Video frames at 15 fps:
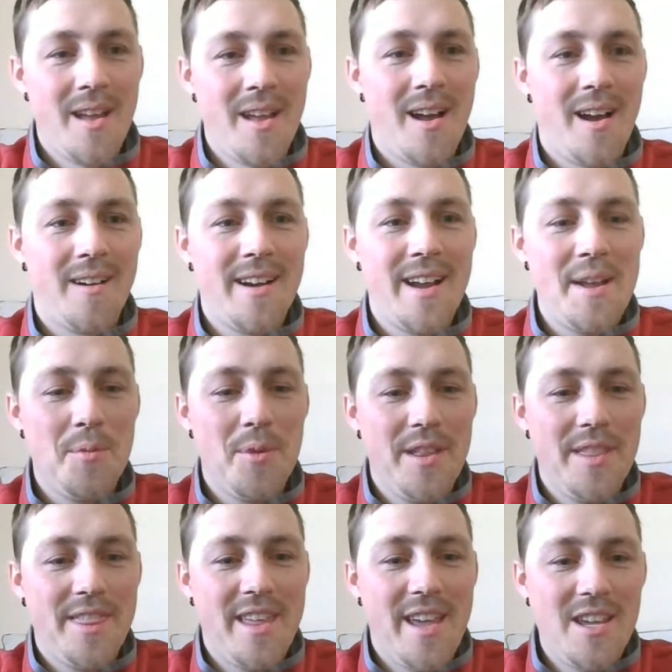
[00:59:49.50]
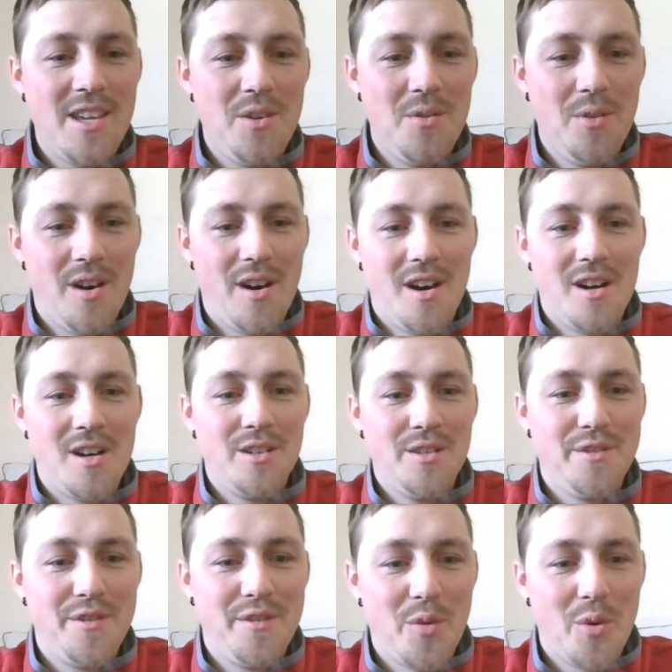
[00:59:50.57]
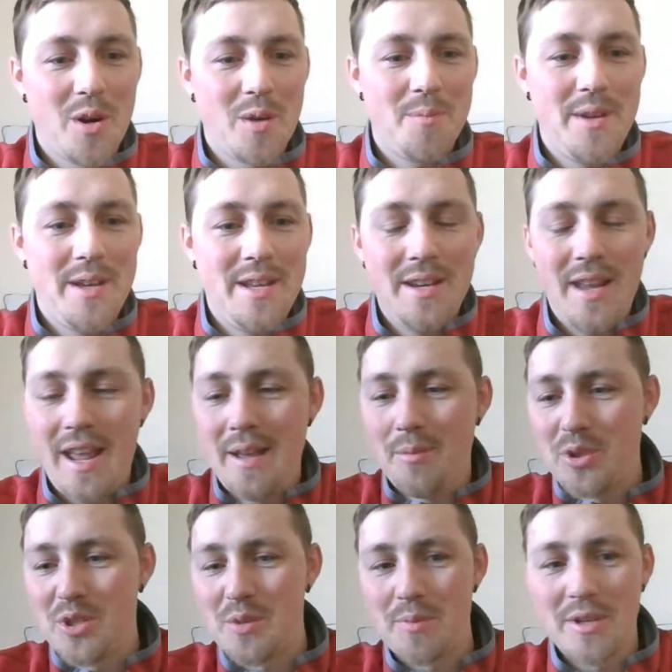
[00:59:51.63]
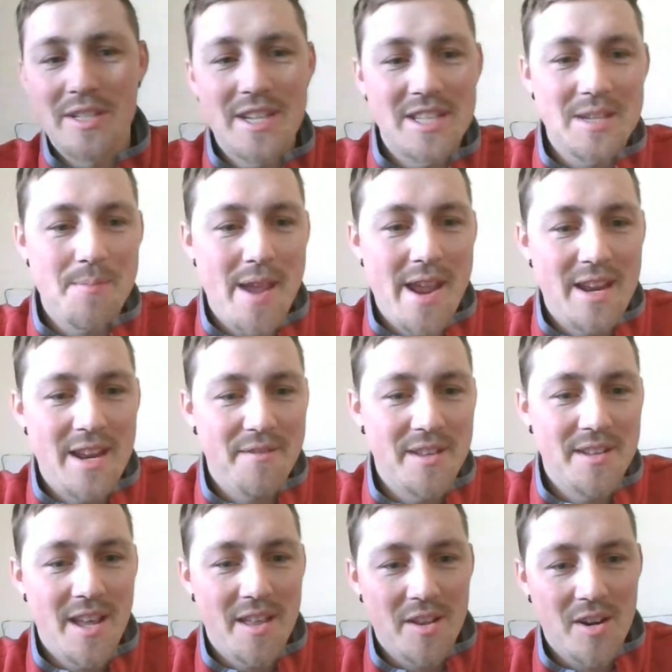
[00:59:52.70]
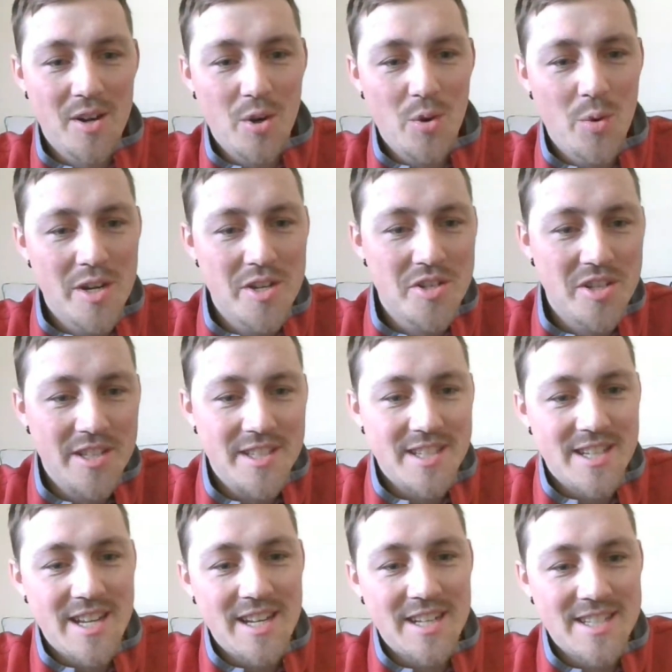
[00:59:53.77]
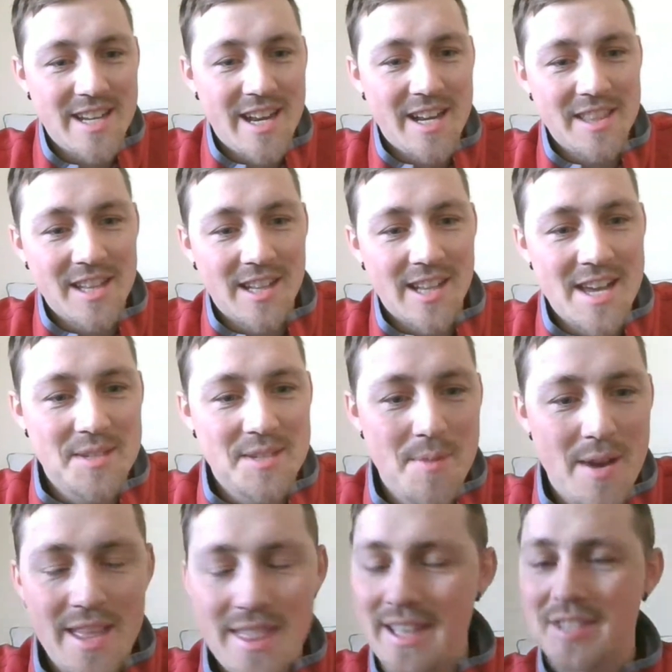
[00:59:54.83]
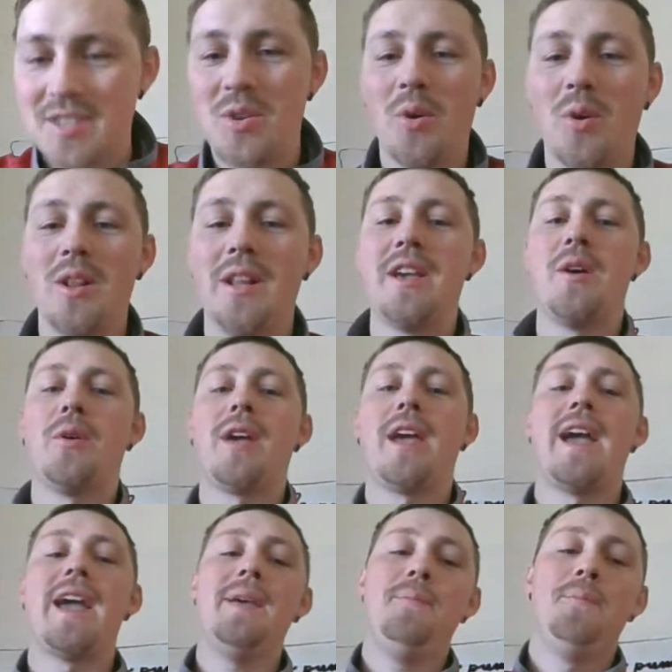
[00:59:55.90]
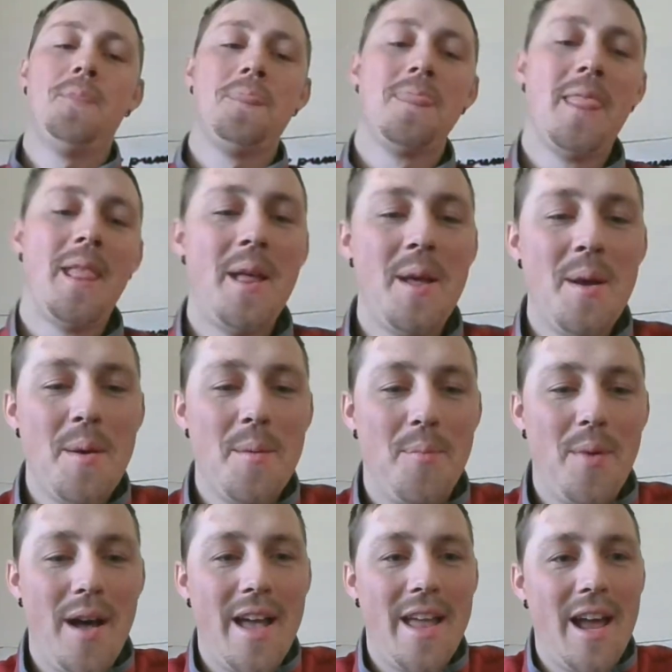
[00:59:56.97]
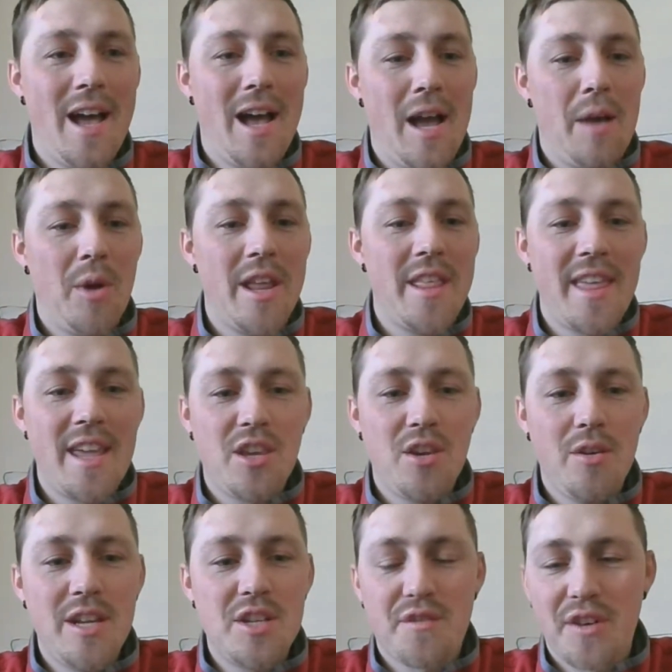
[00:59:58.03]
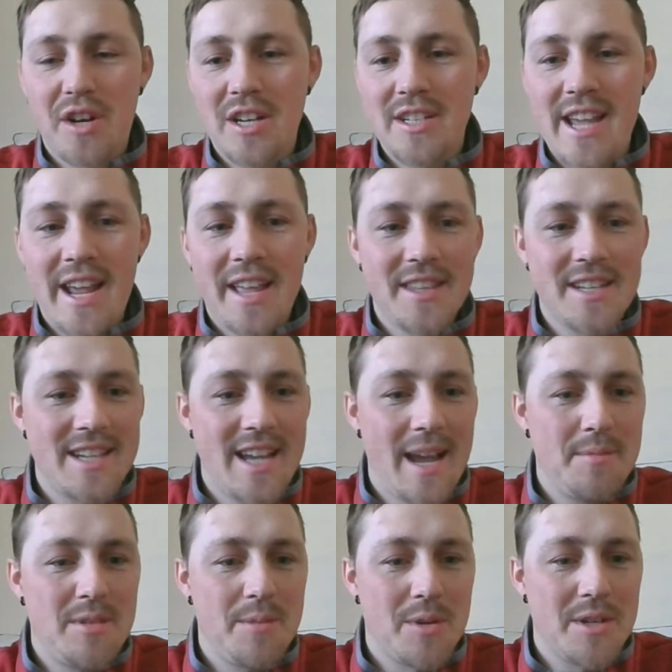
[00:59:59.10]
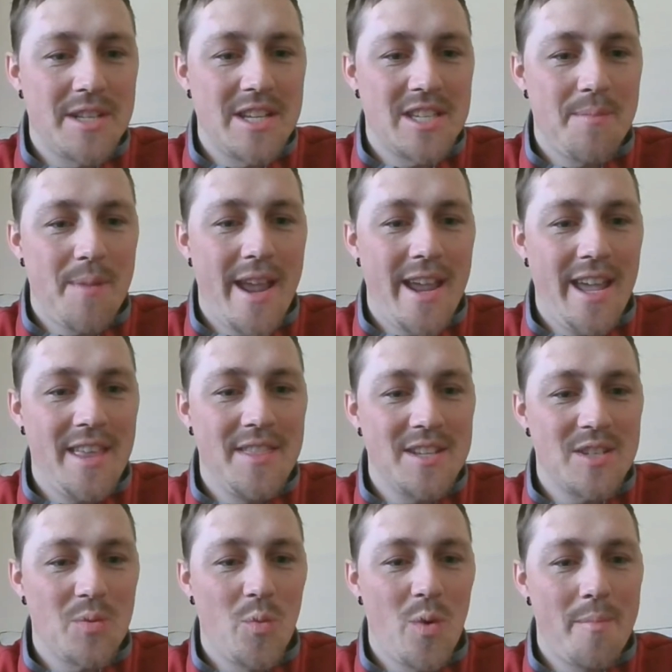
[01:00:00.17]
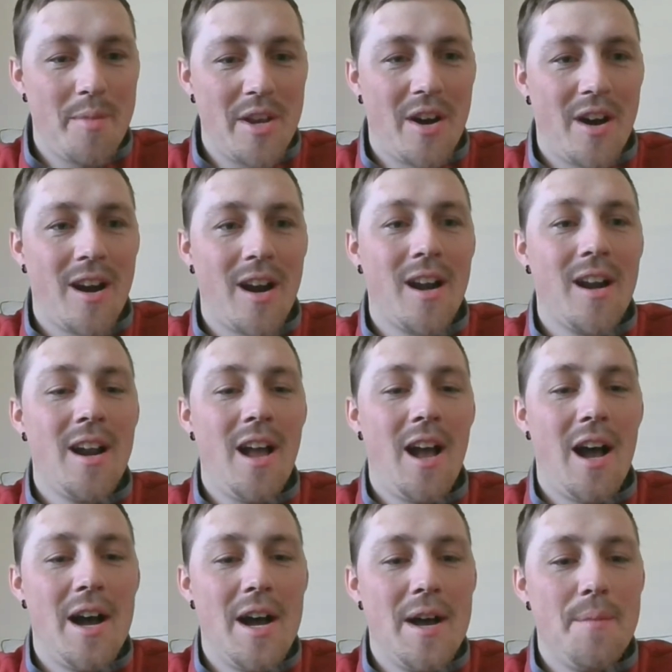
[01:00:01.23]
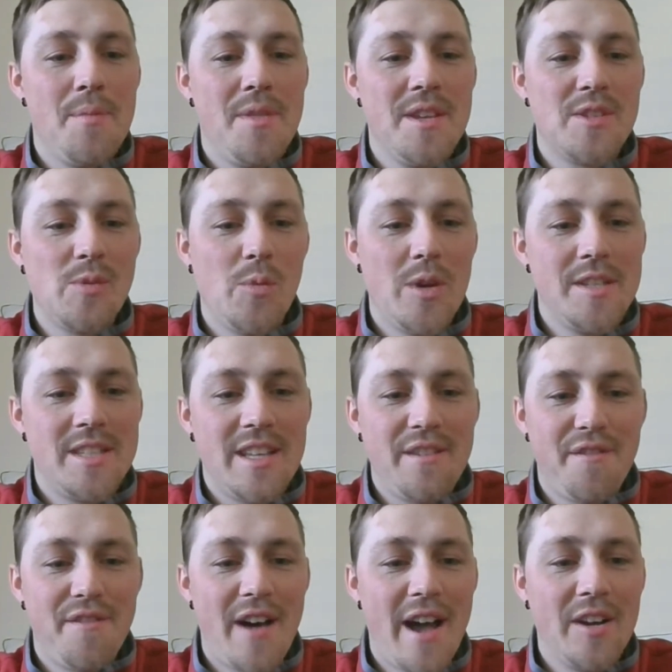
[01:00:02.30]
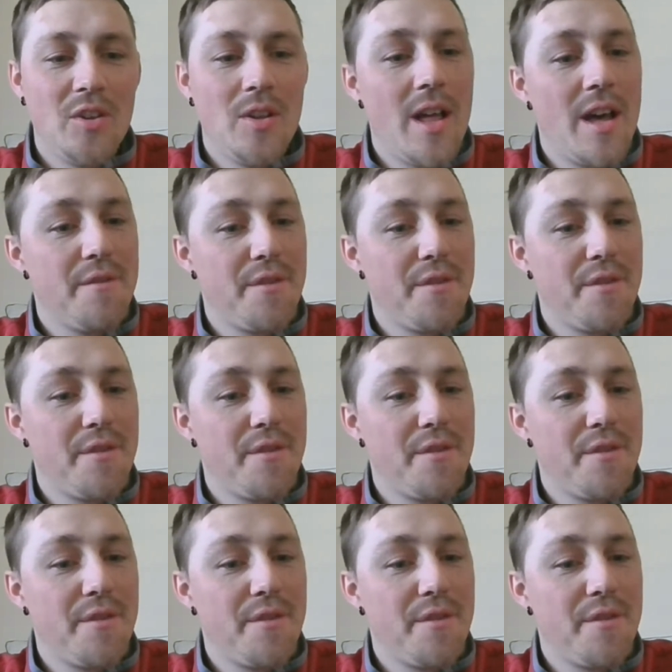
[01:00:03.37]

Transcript: All right. Well, thank you all for being able to participate. If another question sneaks in the last minute, that's totally okay. But I want to thank you each for taking the time to participate in this webinar. This was the final of